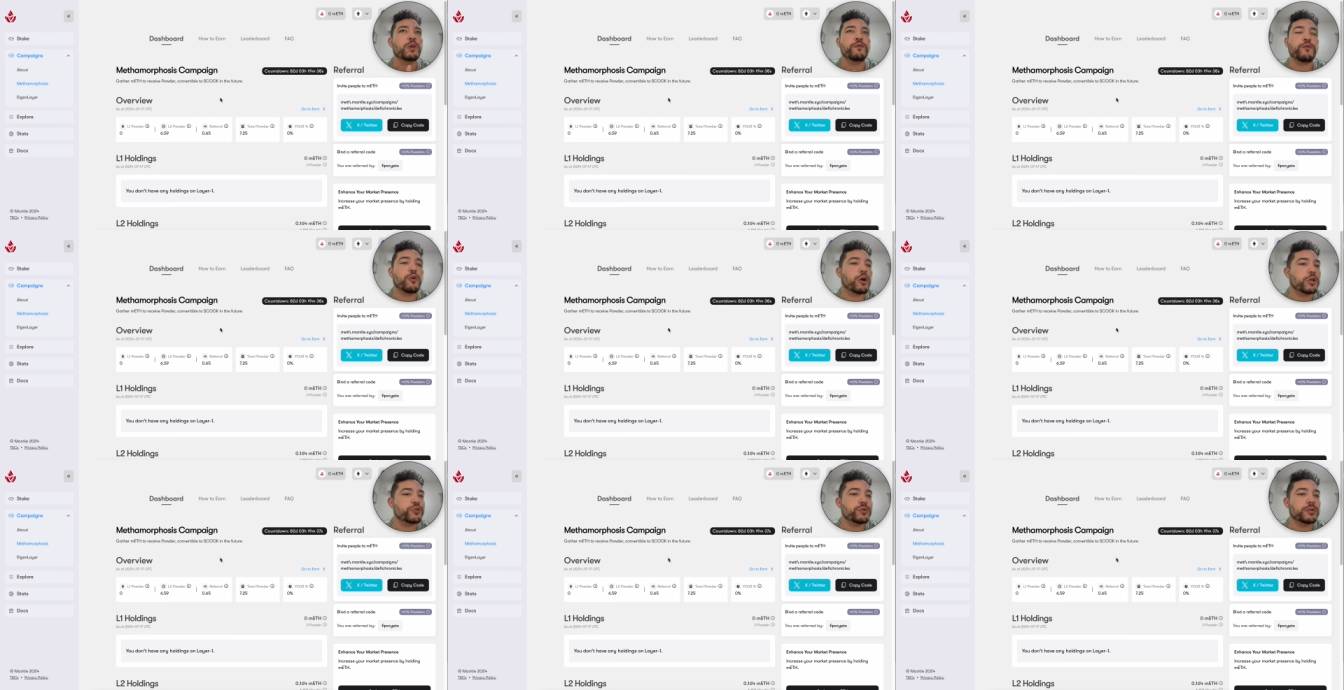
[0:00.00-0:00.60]

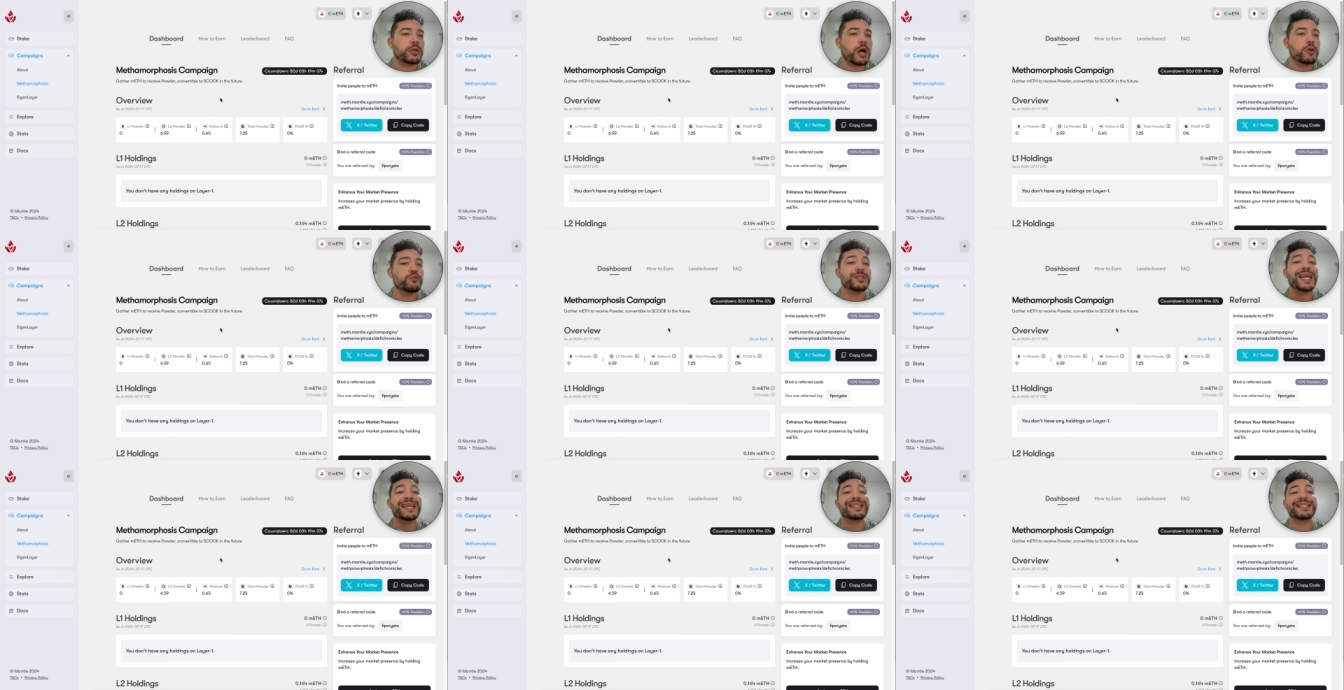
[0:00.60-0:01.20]

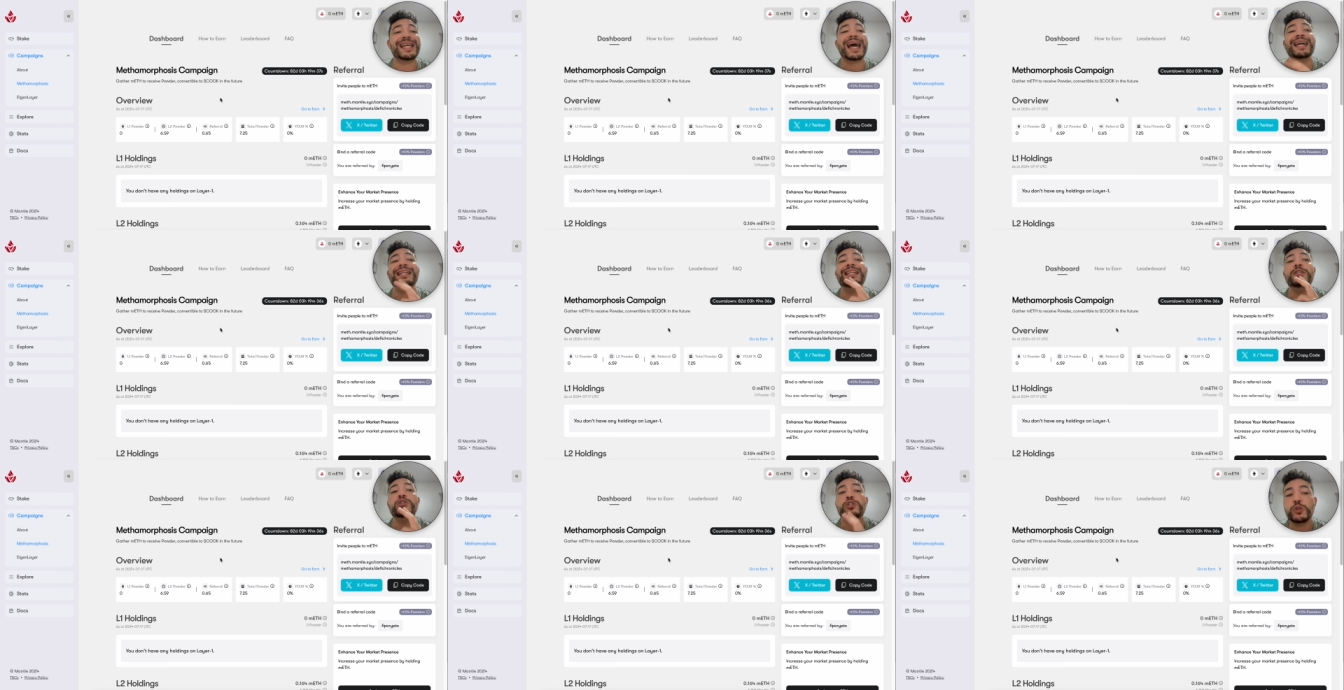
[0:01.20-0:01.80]
$400
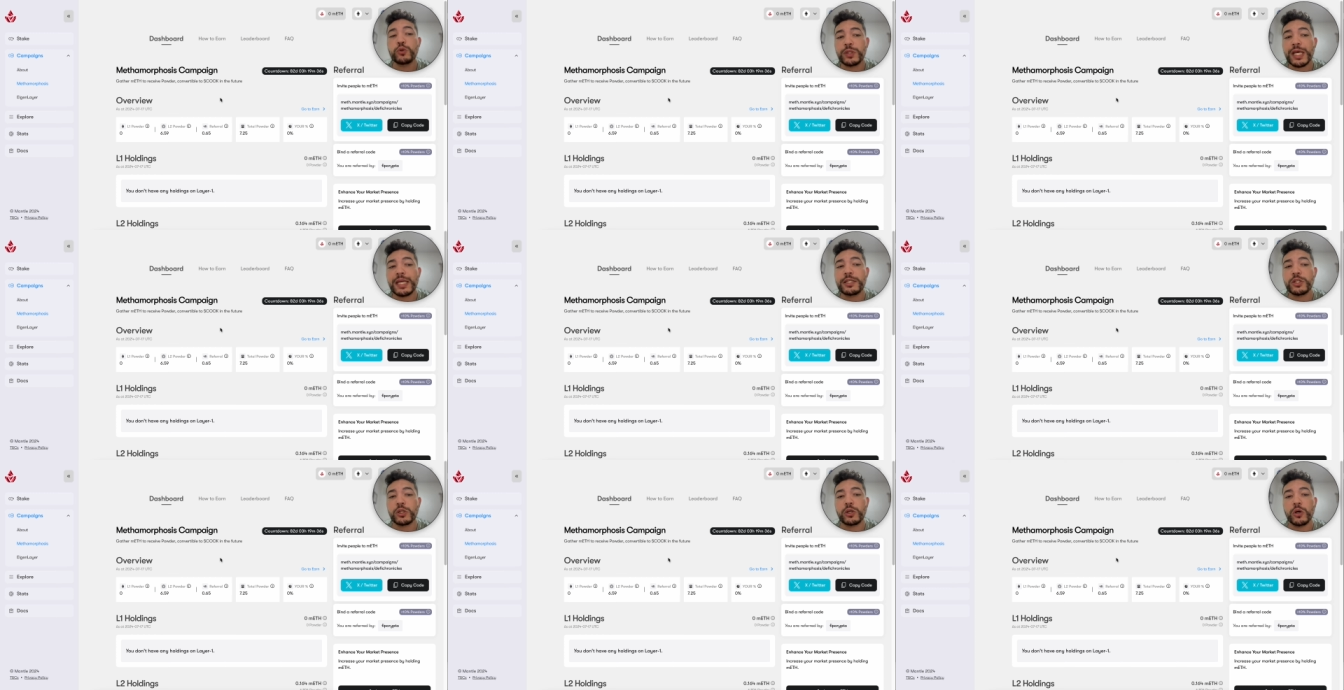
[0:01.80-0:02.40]
exactly two
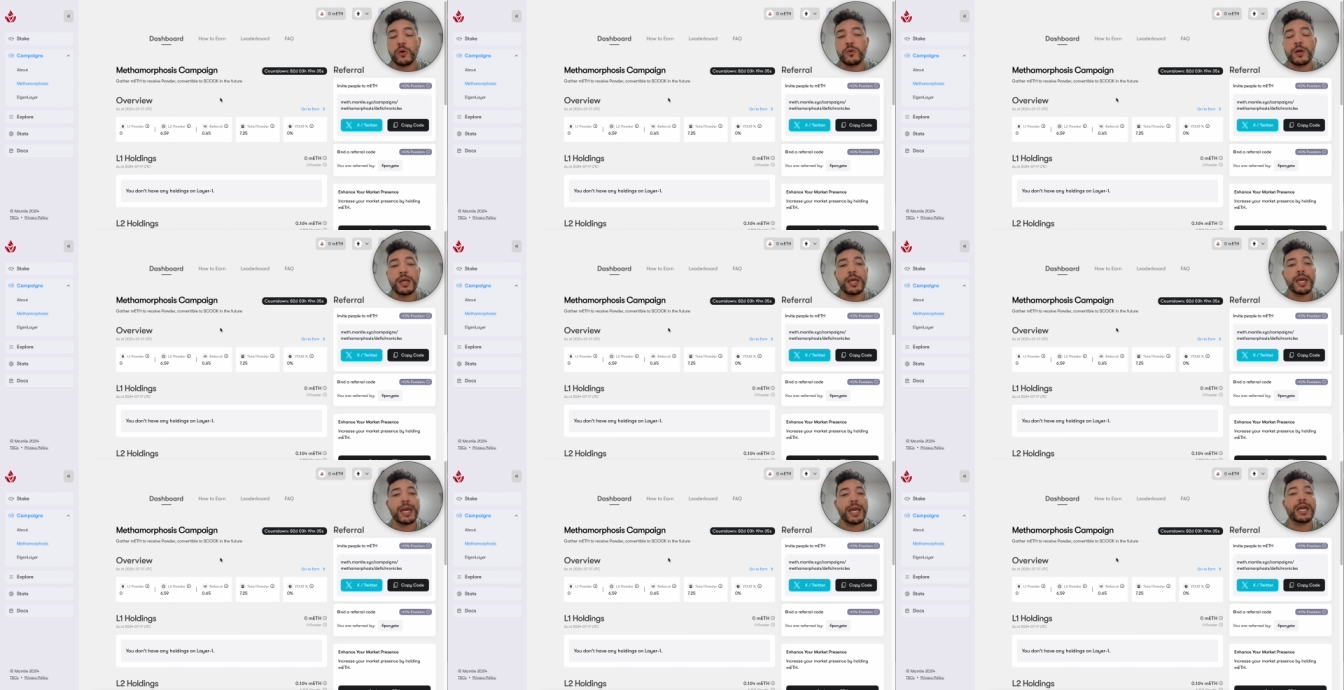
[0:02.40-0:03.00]
days ago
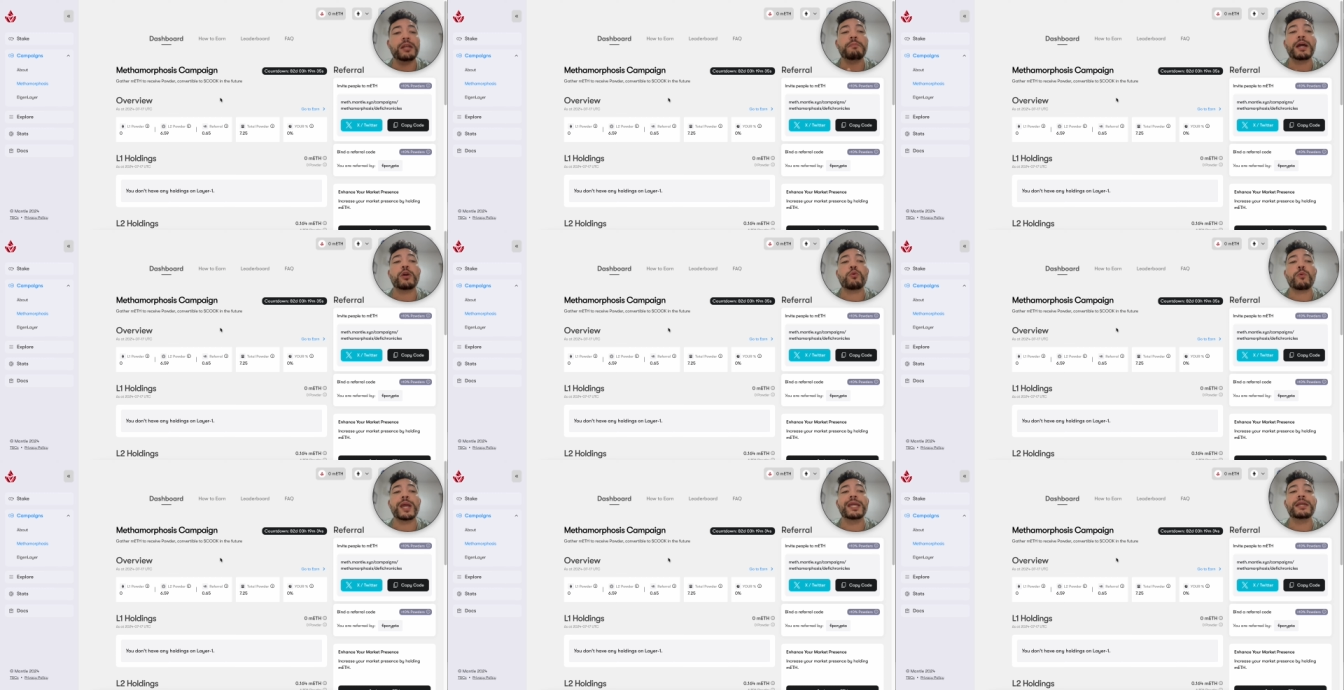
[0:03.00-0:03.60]
and my
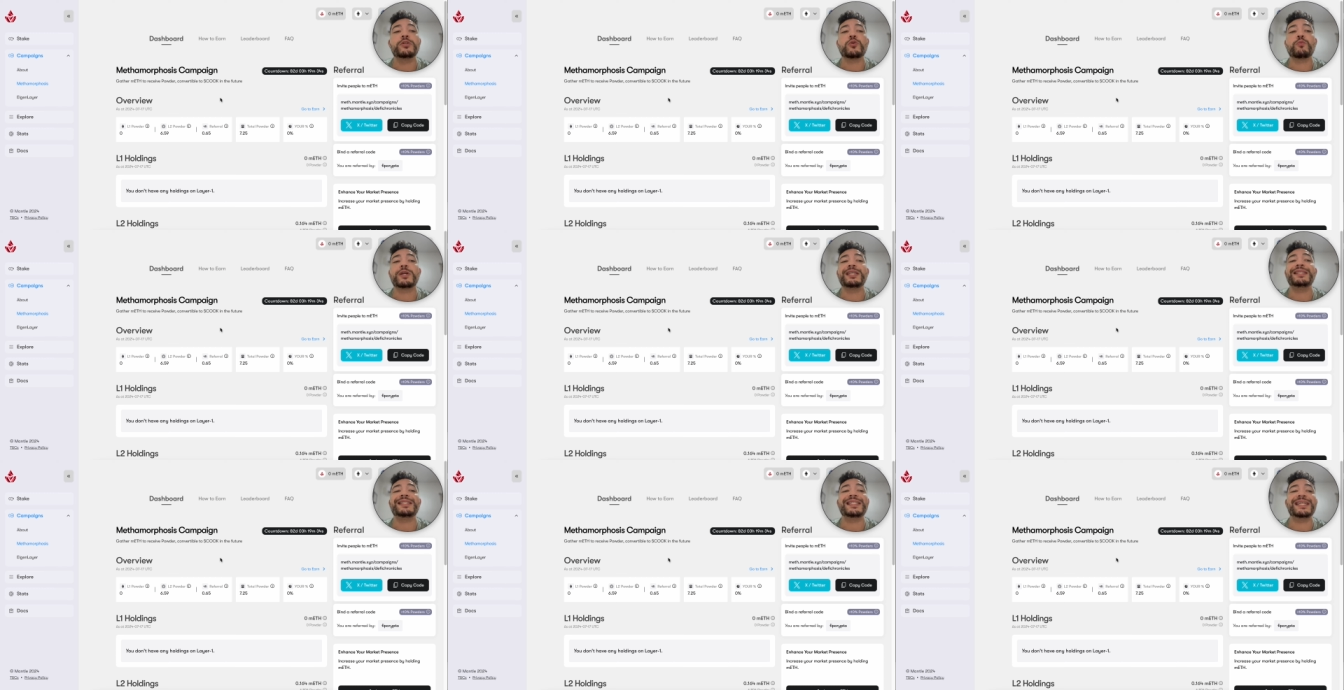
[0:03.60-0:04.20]
rank is
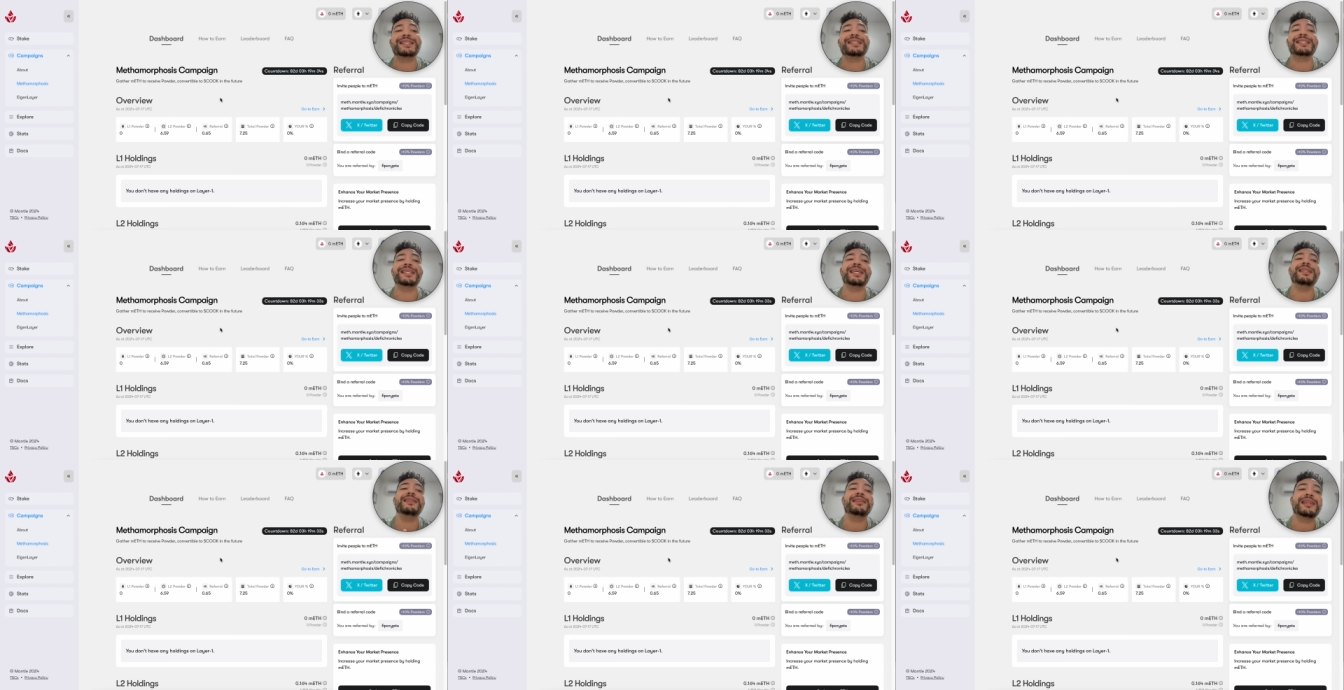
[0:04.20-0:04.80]
already
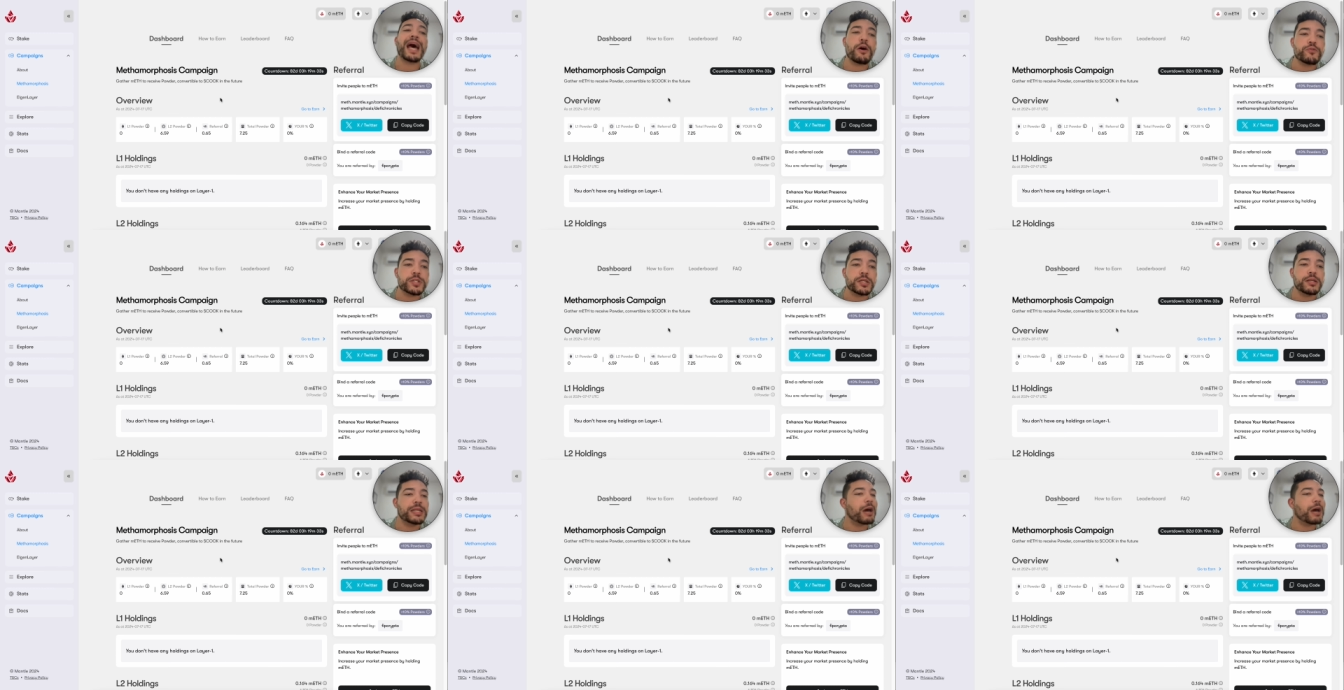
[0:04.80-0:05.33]
16,000.